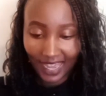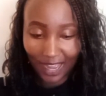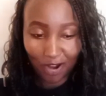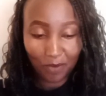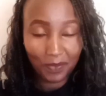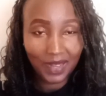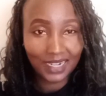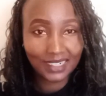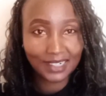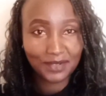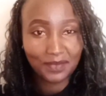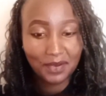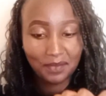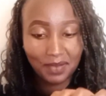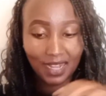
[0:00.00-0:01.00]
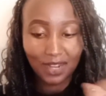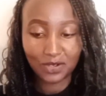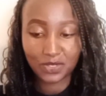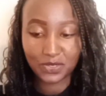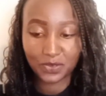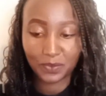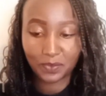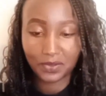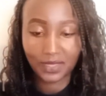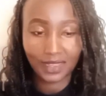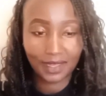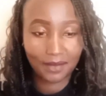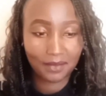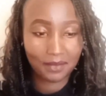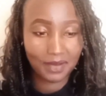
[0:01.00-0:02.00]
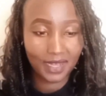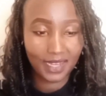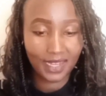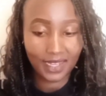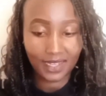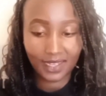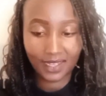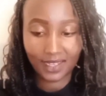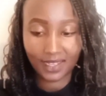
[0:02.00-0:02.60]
I hope I'll remember how to put them back.